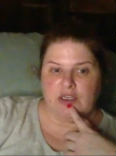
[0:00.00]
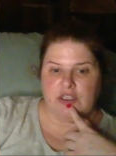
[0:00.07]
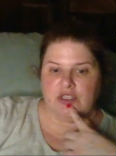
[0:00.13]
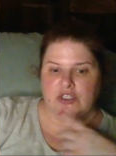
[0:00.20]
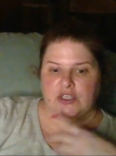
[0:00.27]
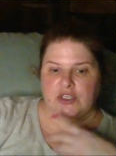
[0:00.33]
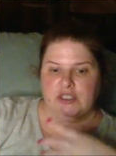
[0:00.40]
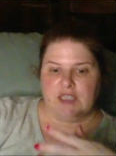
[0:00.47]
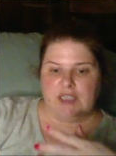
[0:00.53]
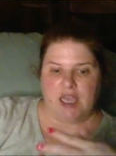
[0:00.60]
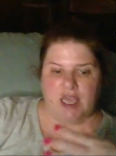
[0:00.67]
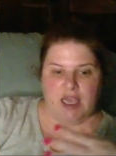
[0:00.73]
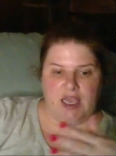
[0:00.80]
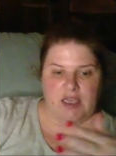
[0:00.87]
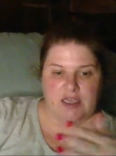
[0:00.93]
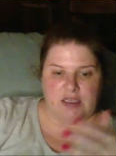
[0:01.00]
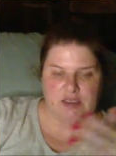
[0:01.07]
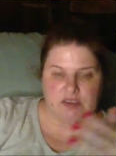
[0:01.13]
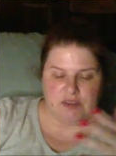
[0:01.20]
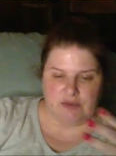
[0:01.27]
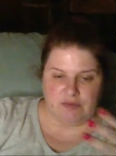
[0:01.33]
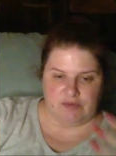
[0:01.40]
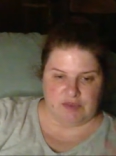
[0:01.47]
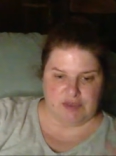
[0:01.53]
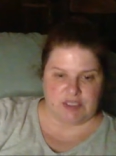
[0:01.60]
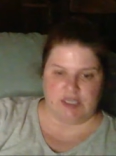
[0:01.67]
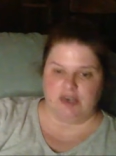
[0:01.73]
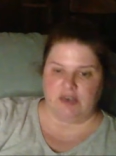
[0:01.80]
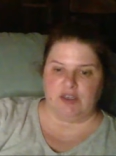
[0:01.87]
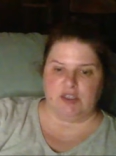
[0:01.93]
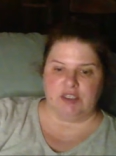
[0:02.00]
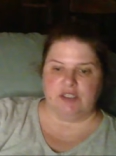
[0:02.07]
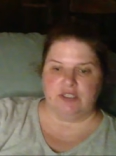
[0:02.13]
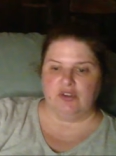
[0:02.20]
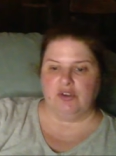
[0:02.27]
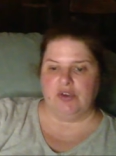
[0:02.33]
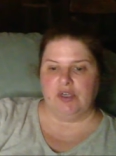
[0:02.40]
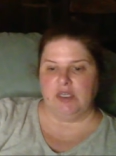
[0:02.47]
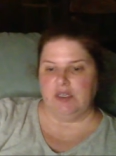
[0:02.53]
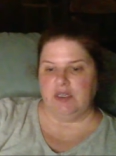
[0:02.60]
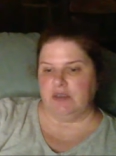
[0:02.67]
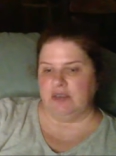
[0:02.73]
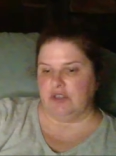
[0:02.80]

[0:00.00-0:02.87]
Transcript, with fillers: just as Viserys could,